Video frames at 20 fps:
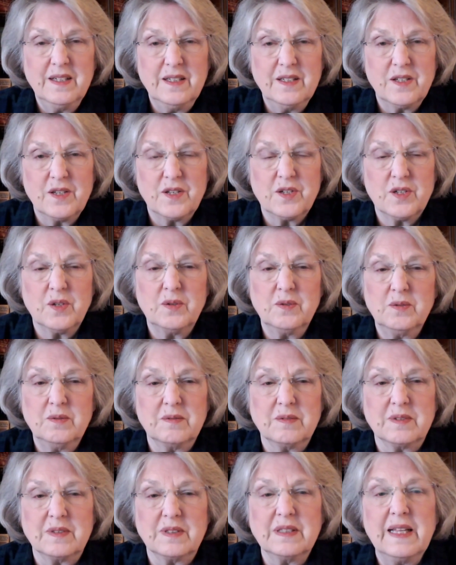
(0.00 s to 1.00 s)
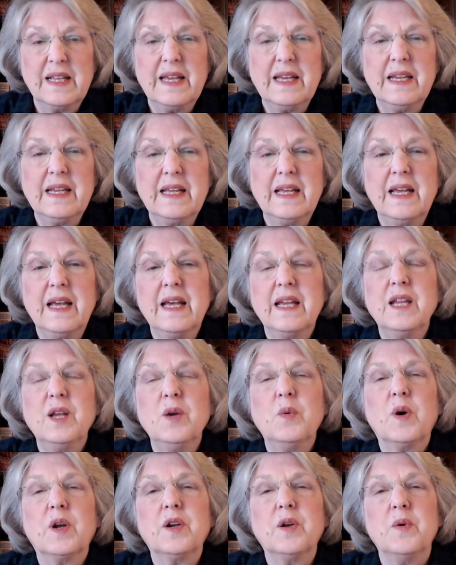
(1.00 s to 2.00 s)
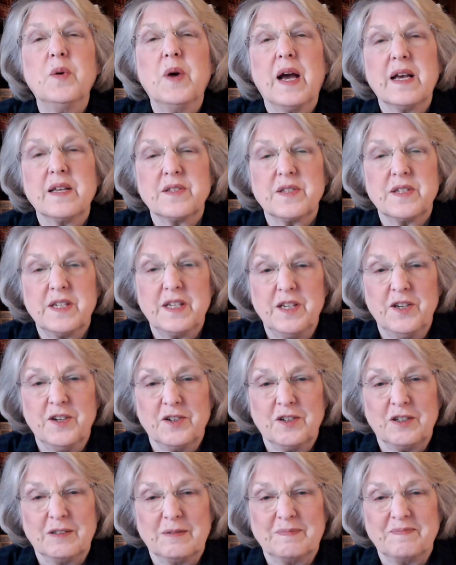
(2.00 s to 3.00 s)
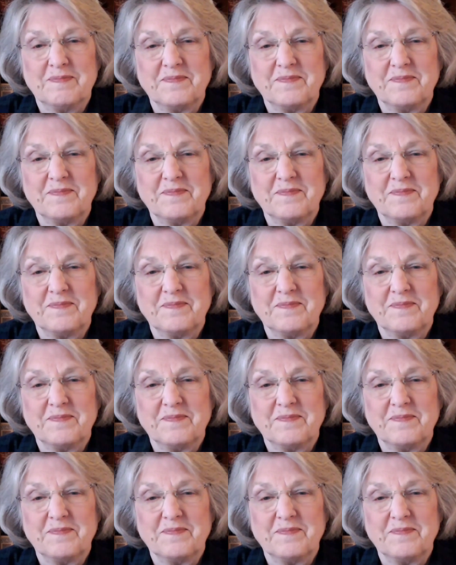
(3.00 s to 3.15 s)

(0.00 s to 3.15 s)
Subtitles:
So let anyone who has an ear